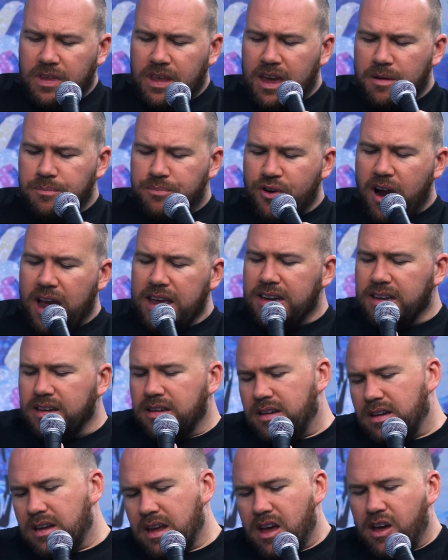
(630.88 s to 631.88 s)
Yeah,
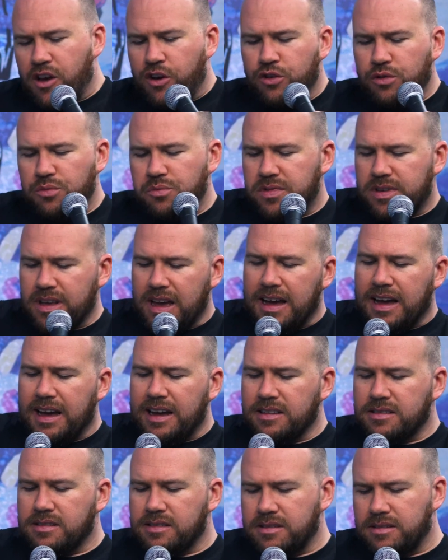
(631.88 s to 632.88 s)
Braden Holmes
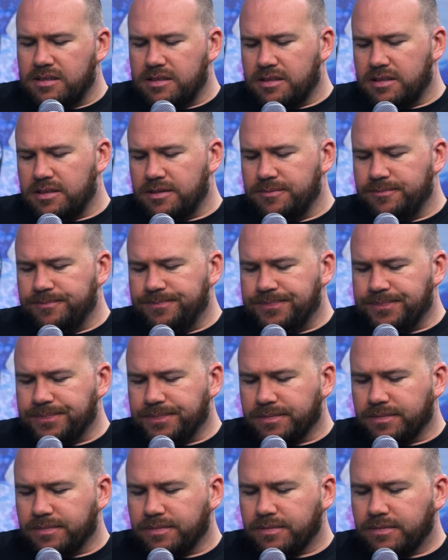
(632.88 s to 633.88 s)
asks,
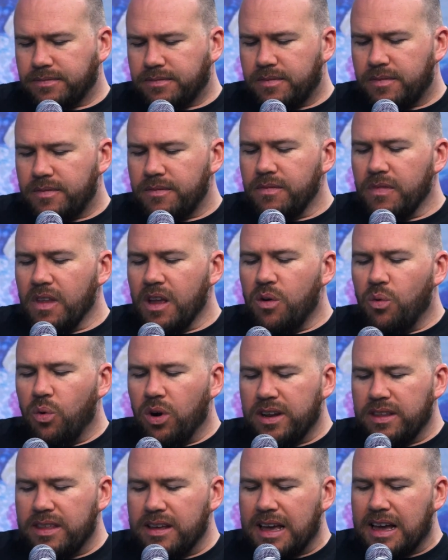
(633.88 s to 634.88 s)

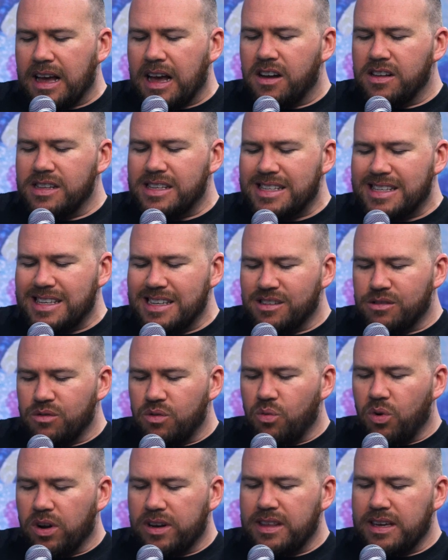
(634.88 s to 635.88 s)
what are the
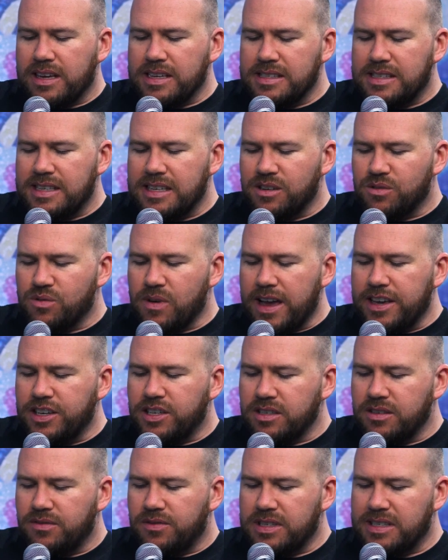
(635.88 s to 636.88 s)

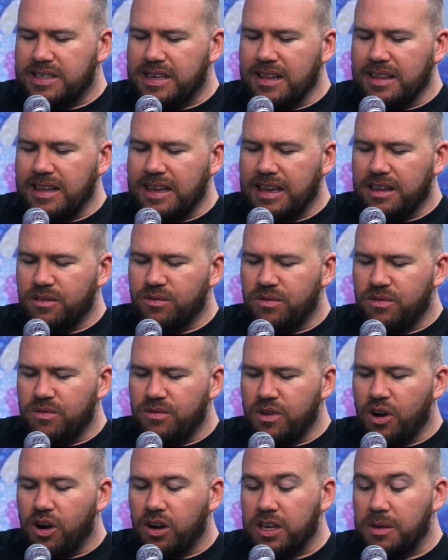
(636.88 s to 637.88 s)
considerations for selling an
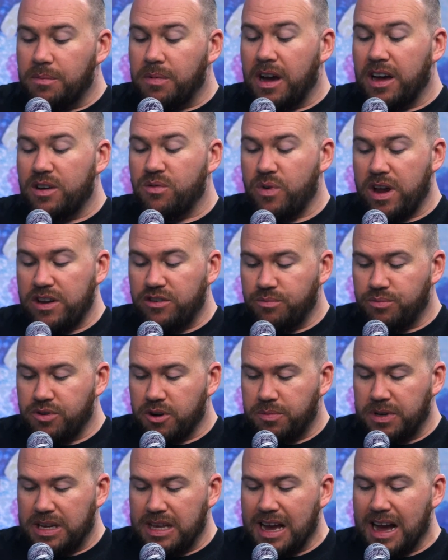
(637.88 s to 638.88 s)
occupied rental
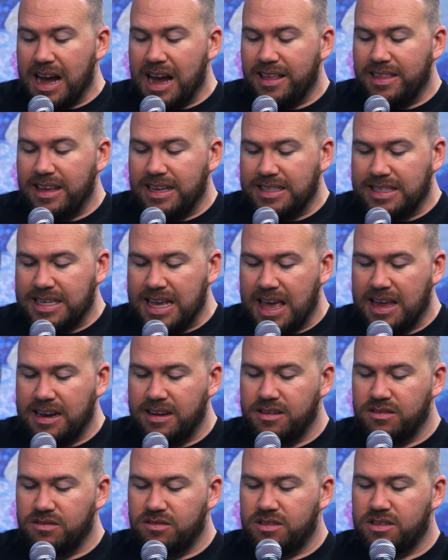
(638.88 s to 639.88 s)
property? Are there
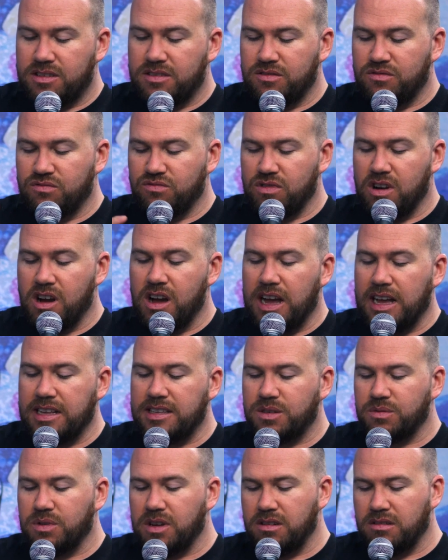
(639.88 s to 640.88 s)
tenants'
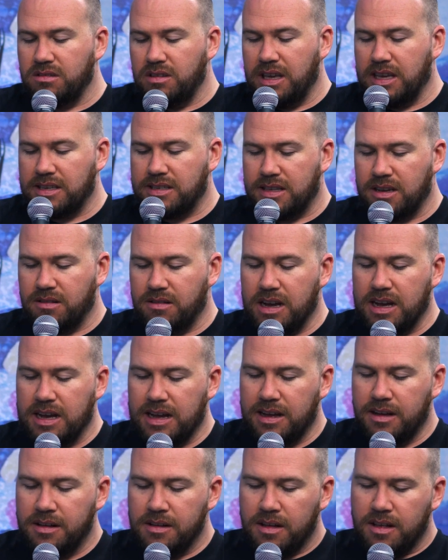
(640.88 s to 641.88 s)
rights? Well, yes, there
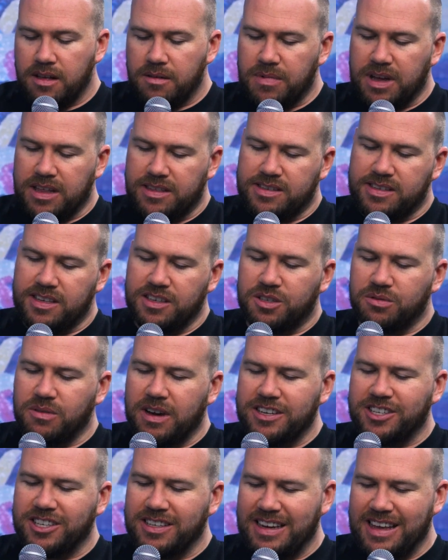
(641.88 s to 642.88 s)
are. But the
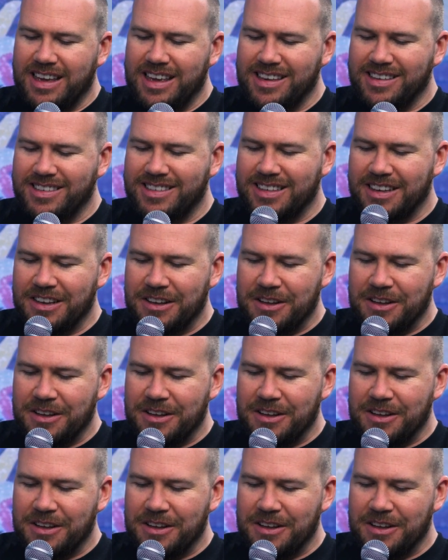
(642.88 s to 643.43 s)
situation is